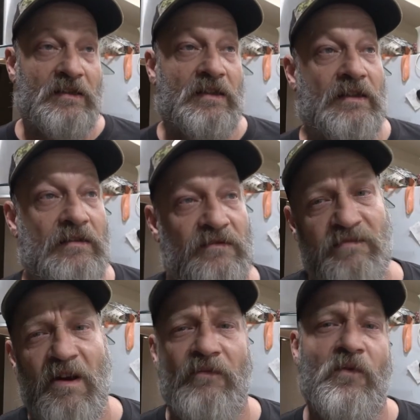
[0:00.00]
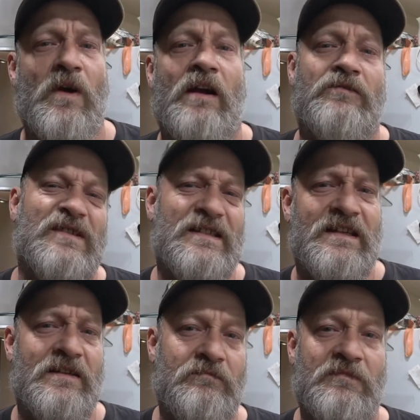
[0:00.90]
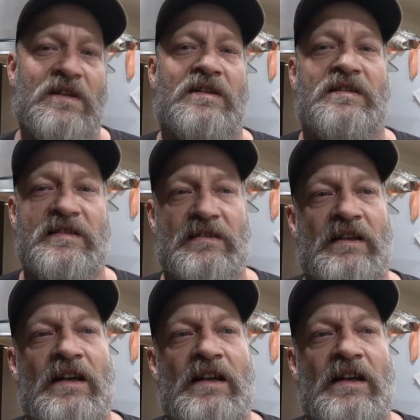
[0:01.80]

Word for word: and it was about four hours and 10 minutes